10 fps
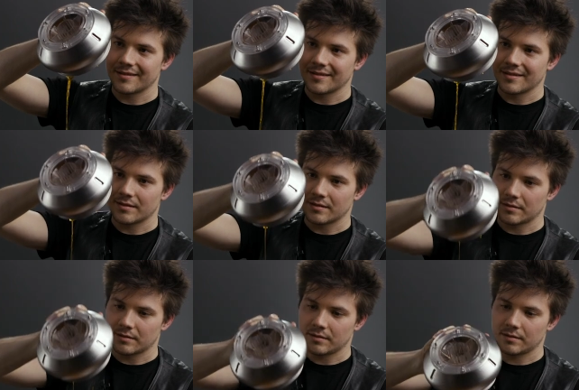
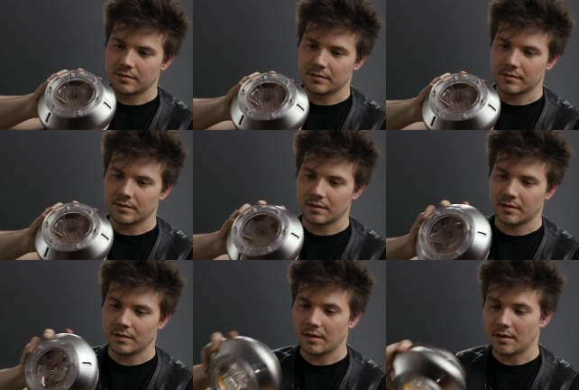
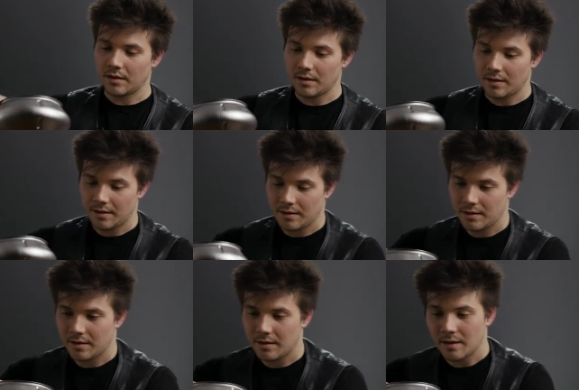
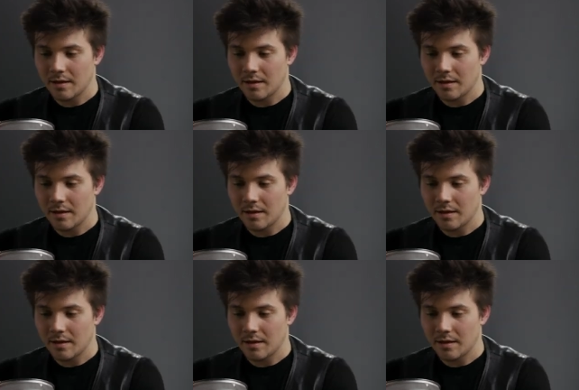No one is speaking in this clip.